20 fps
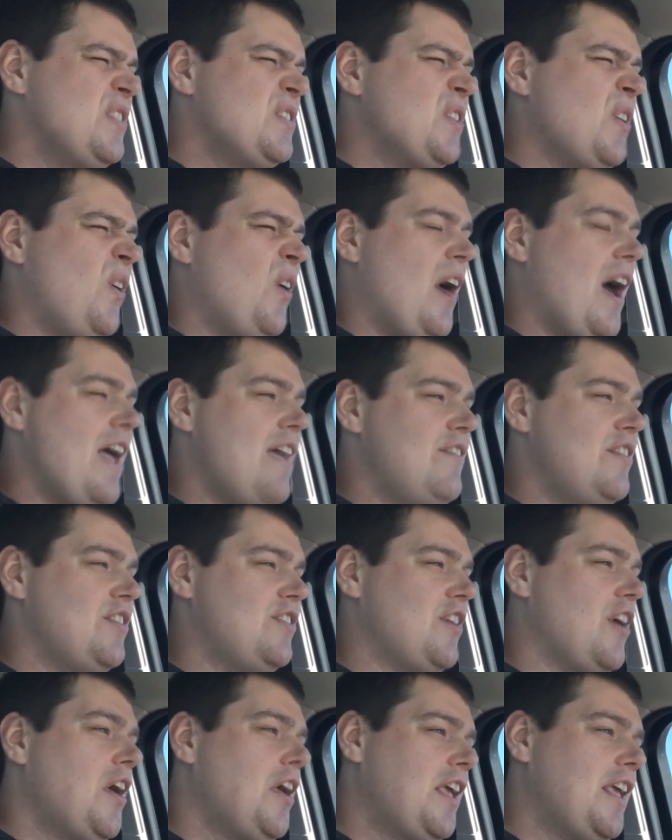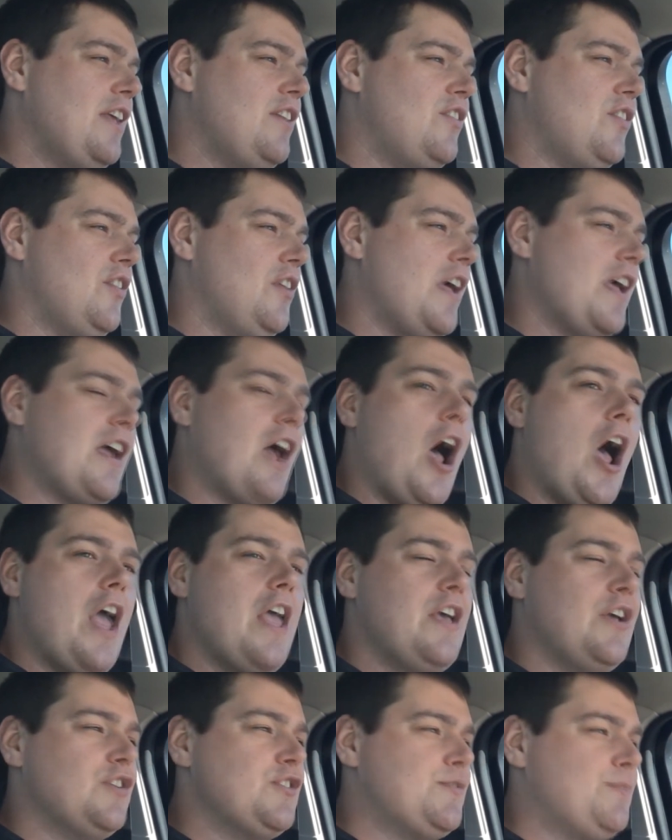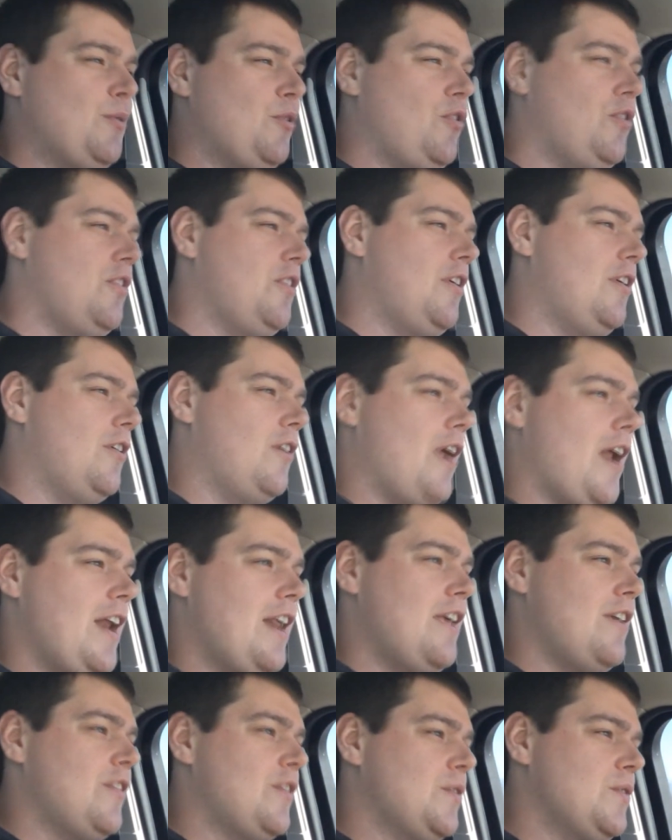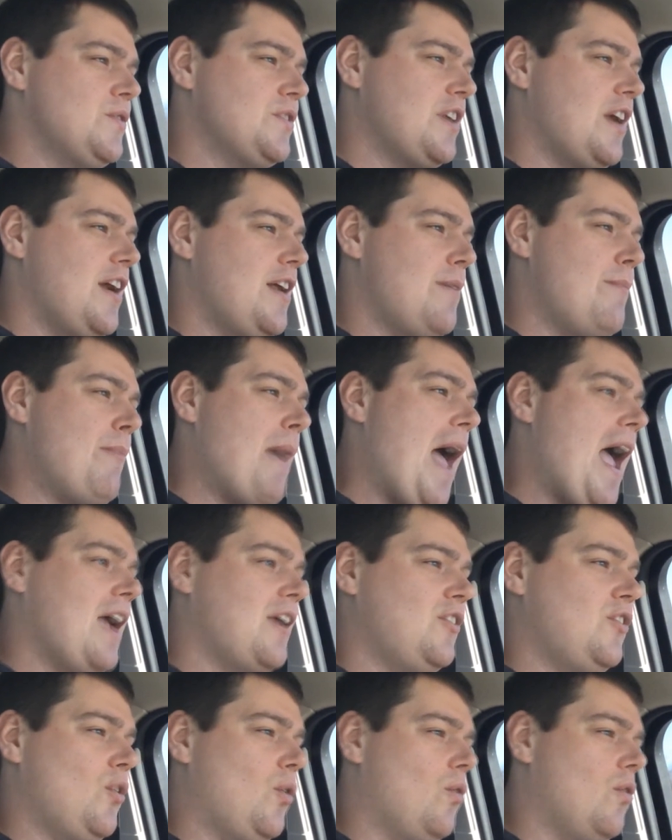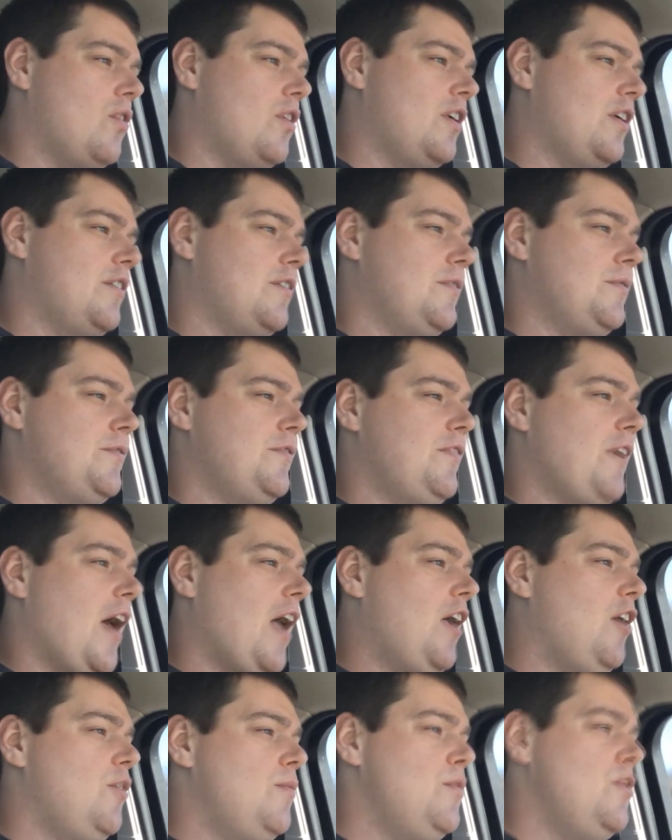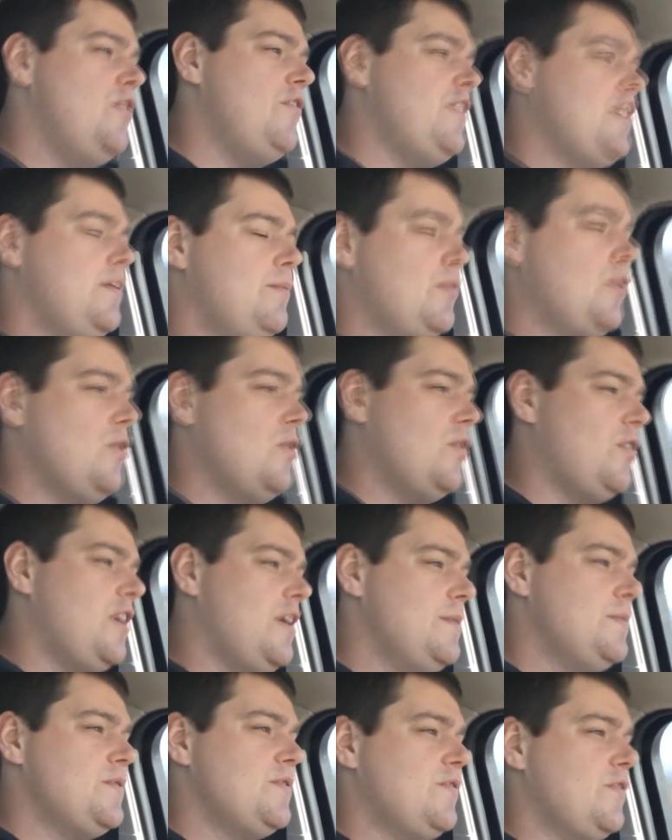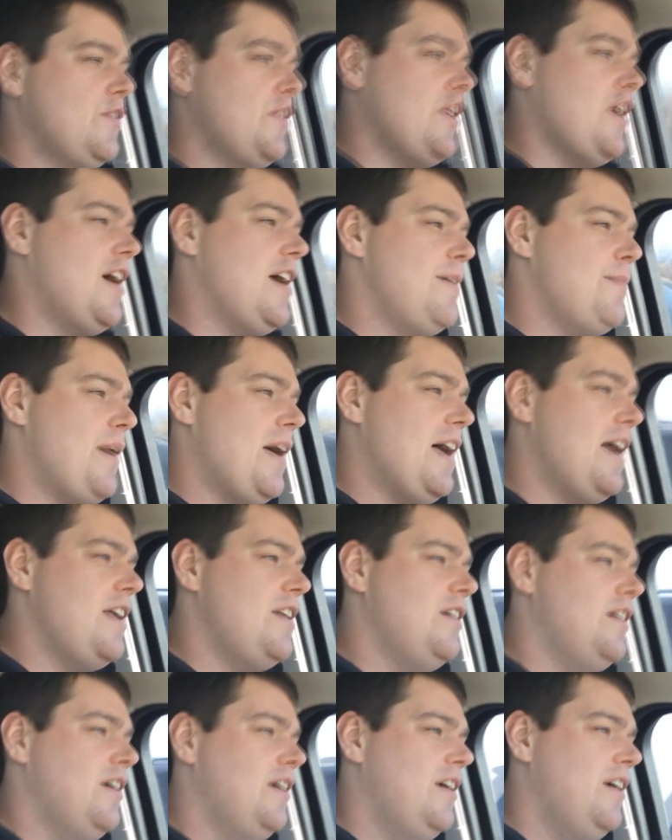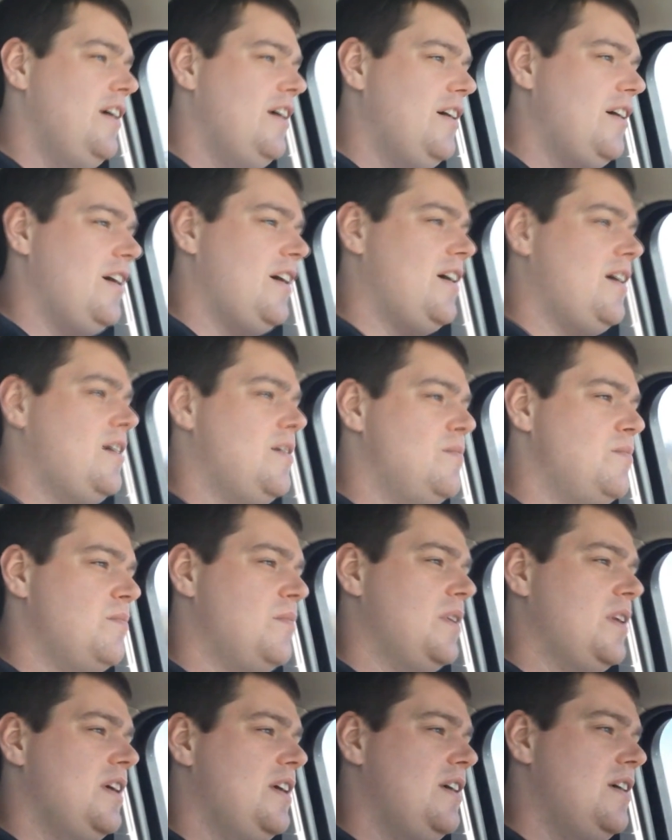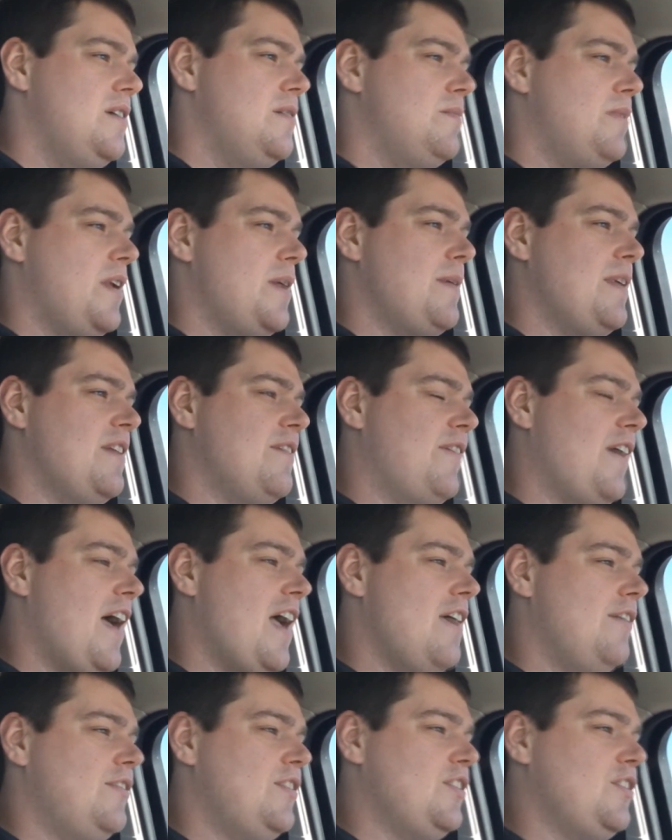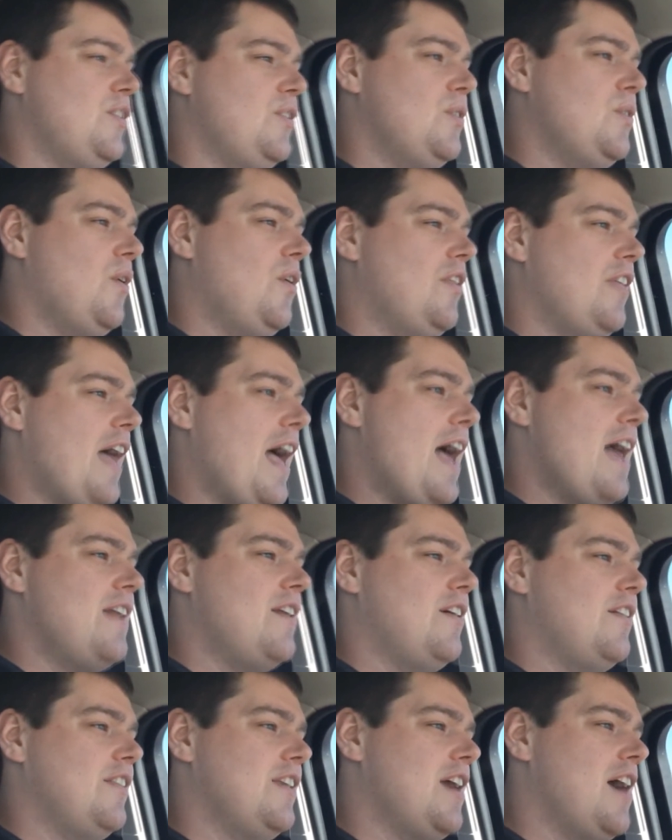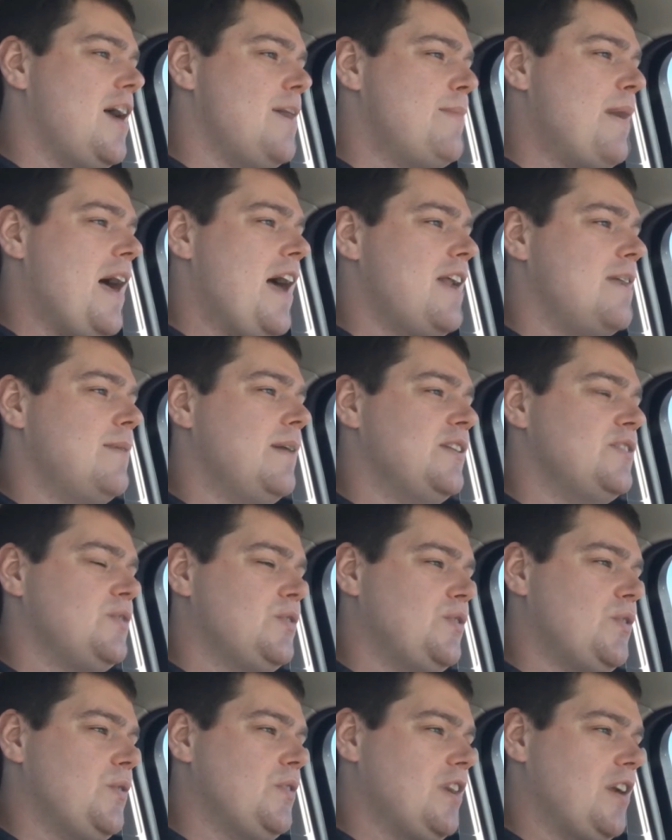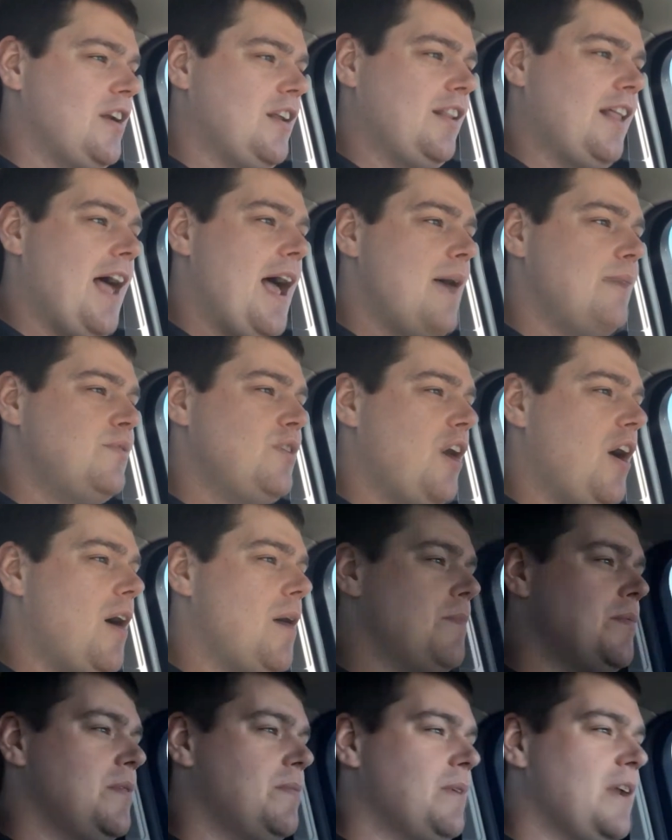So I haven't dug into like iExplorer or any of those kind of backdoor file moving programs for the iPad. But I mean, if I have to do all that on the iPad, I might as well do it on a laptop.